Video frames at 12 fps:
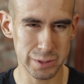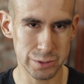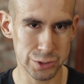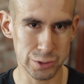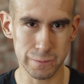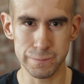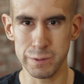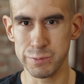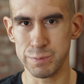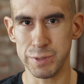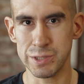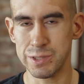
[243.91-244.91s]
short
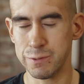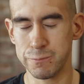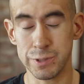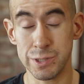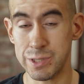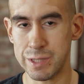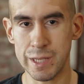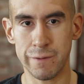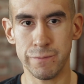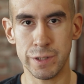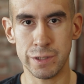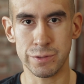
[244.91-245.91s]
films mixed in with
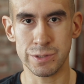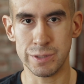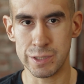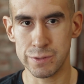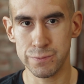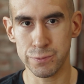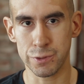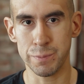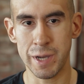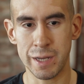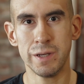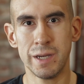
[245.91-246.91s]
sit-down videos in this
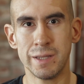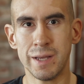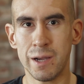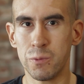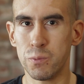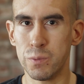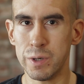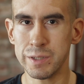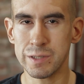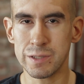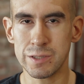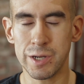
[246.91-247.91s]
format, and I
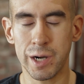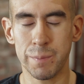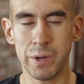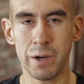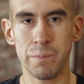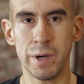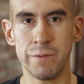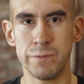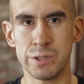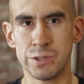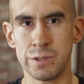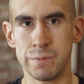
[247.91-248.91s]
wanted to talk about my
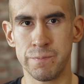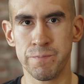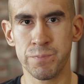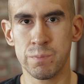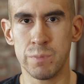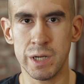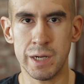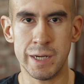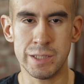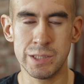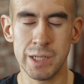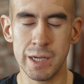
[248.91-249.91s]
vision, my
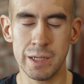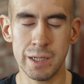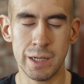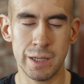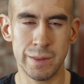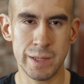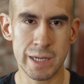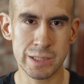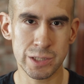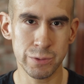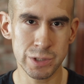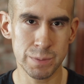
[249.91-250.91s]
eyesight, and
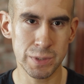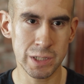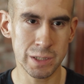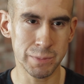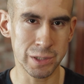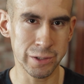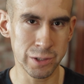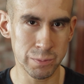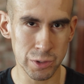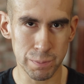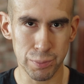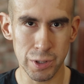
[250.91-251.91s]
that's going to become a little
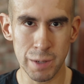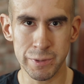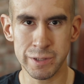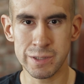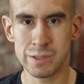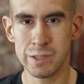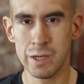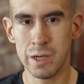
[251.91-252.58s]
more prominent